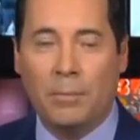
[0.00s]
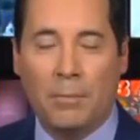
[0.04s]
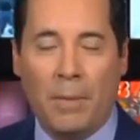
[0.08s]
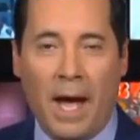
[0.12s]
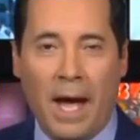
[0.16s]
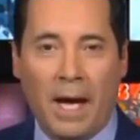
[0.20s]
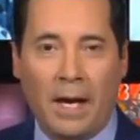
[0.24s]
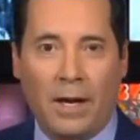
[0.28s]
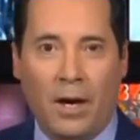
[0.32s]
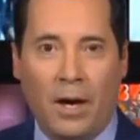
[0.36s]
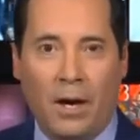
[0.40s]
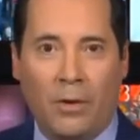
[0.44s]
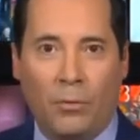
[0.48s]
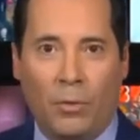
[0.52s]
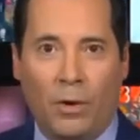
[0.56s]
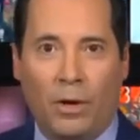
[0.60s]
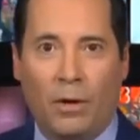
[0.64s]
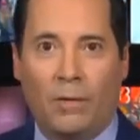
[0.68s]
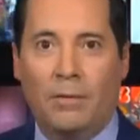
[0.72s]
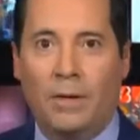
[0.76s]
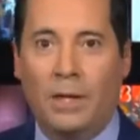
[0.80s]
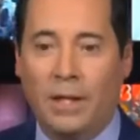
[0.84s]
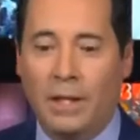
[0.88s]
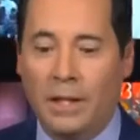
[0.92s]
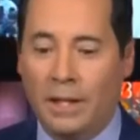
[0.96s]
back on where
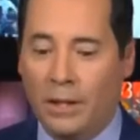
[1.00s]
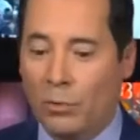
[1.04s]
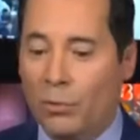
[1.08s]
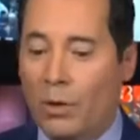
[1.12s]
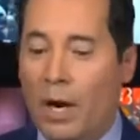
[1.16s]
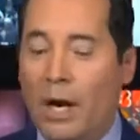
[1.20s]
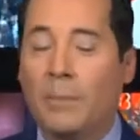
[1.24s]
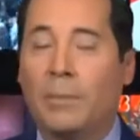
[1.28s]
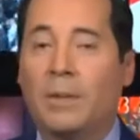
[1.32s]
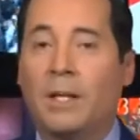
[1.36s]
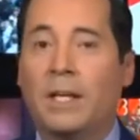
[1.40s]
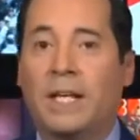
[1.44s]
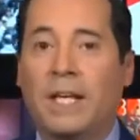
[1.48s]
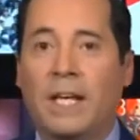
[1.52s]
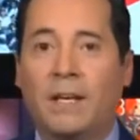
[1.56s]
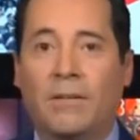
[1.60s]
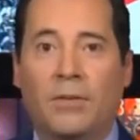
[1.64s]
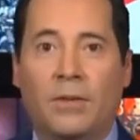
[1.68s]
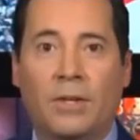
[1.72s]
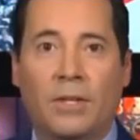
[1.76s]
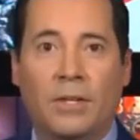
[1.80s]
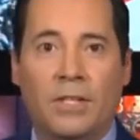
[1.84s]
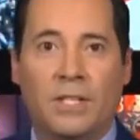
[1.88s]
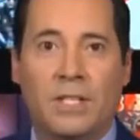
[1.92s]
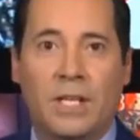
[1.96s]
you were able to give of
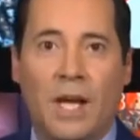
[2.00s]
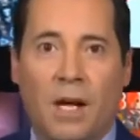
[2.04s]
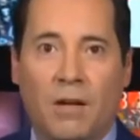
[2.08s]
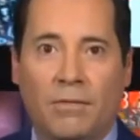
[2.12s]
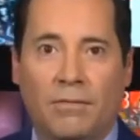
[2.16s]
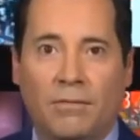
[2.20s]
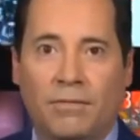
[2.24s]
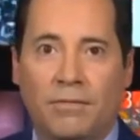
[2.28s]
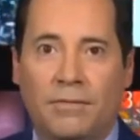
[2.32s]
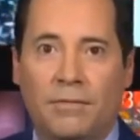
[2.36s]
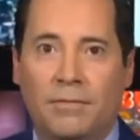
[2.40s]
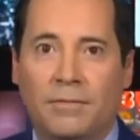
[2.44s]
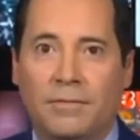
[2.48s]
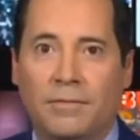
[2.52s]
yourself.